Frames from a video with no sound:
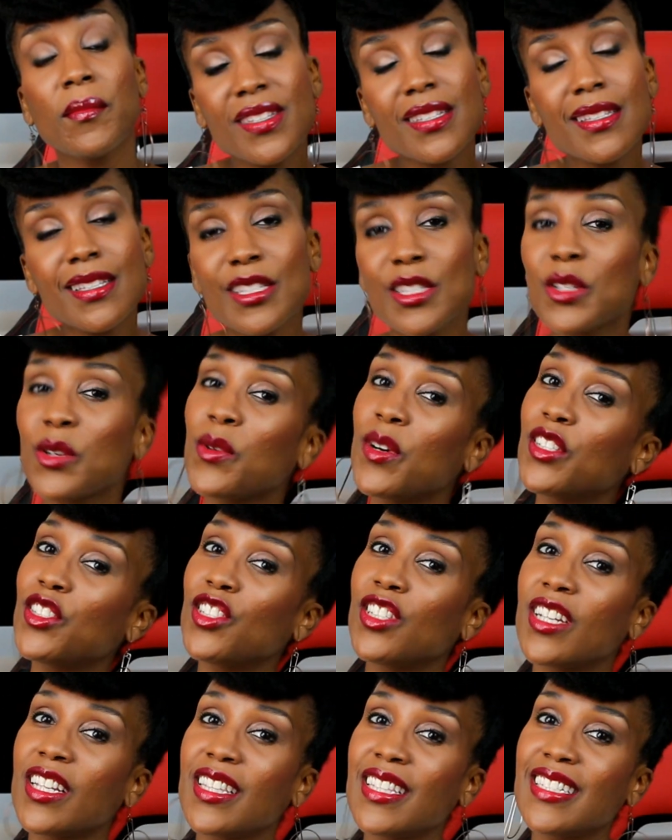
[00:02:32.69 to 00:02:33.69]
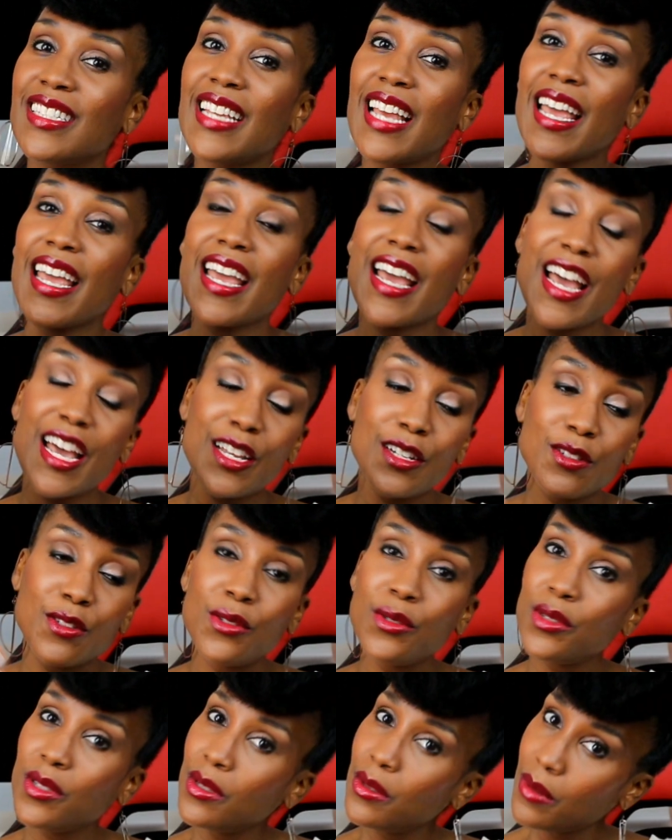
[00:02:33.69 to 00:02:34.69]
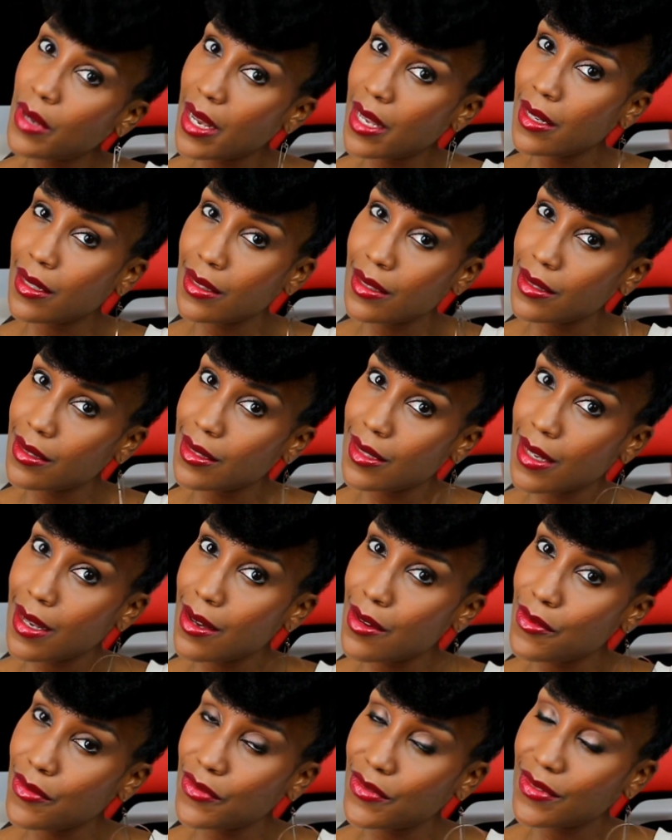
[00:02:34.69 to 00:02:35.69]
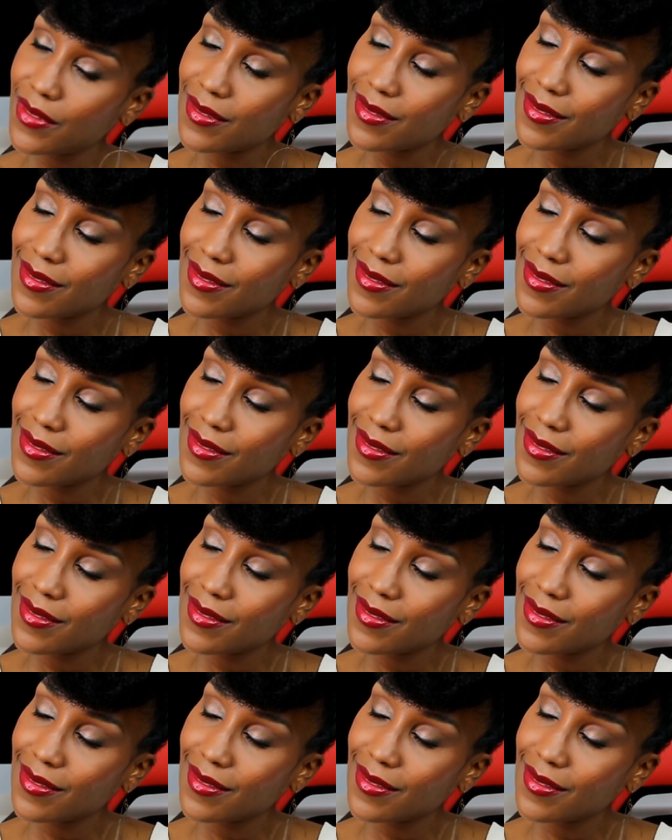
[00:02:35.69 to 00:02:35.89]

This is the question of the day. Do you edit yourself?